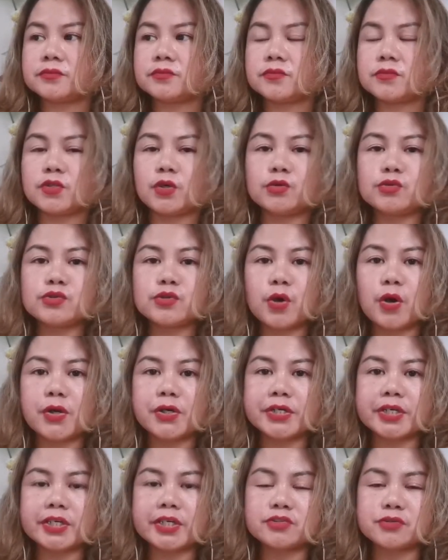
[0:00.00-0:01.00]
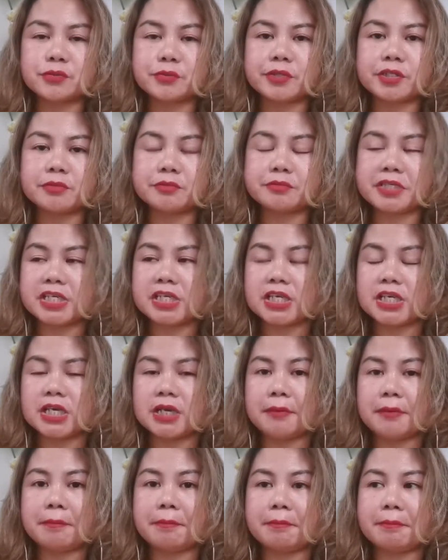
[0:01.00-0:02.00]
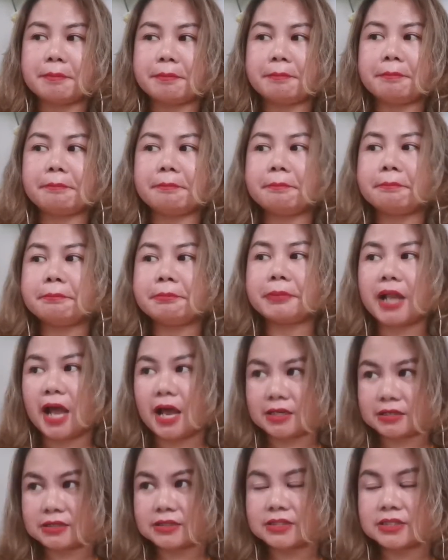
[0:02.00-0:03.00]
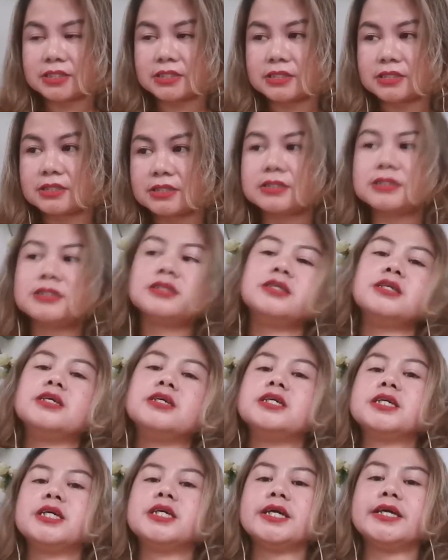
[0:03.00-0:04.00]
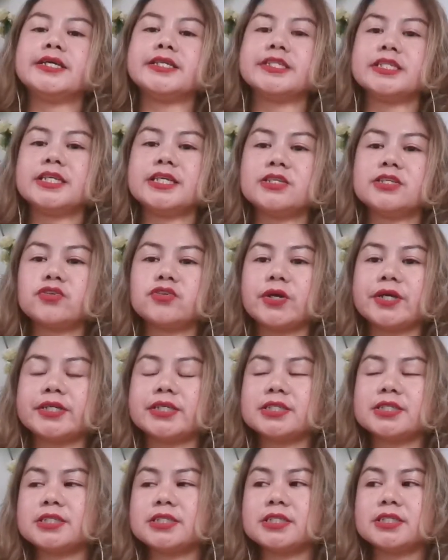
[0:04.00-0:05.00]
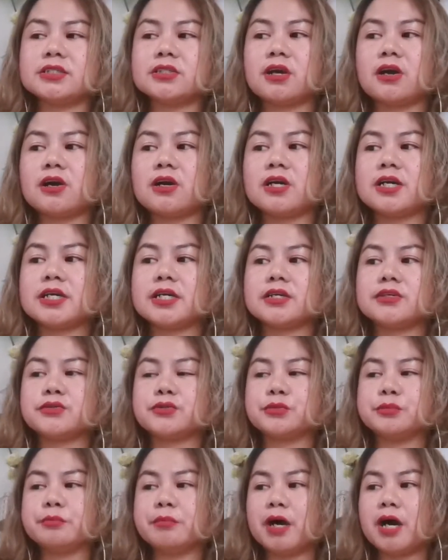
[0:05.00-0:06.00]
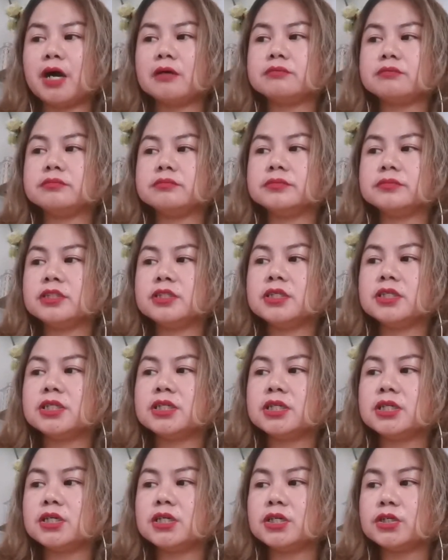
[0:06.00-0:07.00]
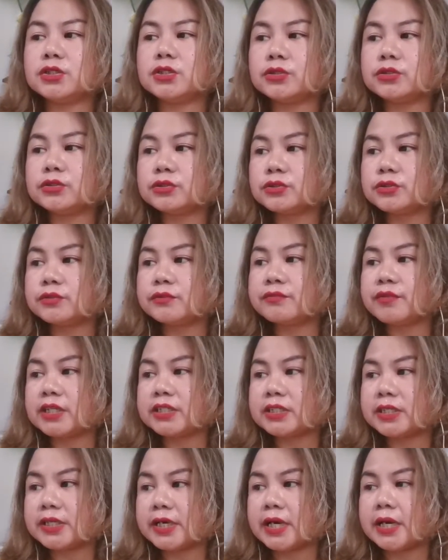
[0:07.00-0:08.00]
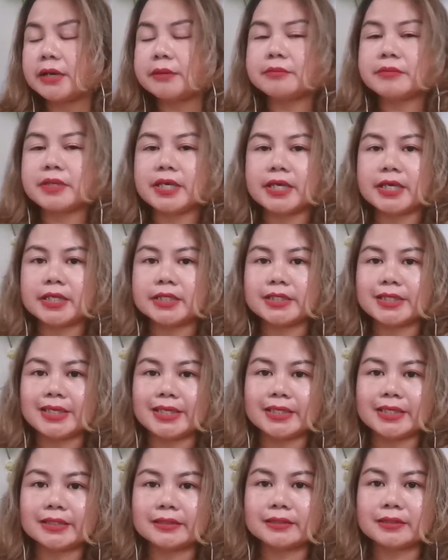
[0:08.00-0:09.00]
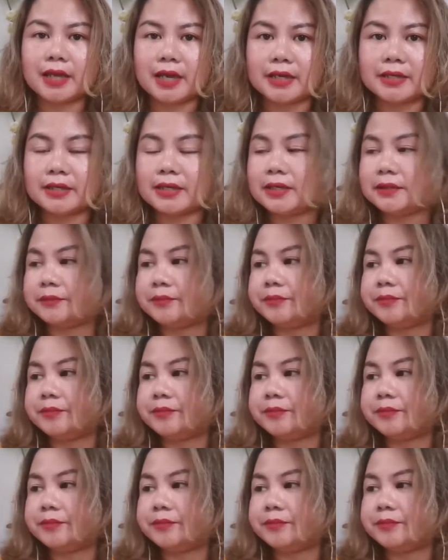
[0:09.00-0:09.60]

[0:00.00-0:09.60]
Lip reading: those are instrument being plucked, and these are the sitar, rubab, gutu, badyam, and iktara.